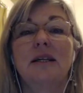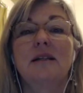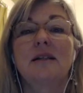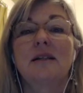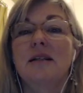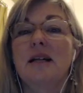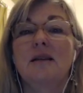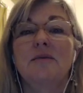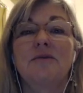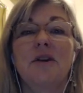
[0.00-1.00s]
Just let
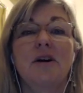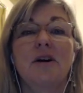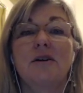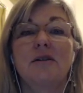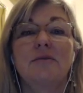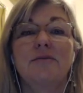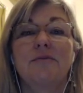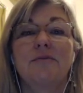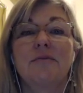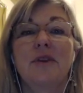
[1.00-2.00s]
them flow.
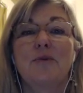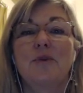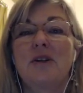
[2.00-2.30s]
We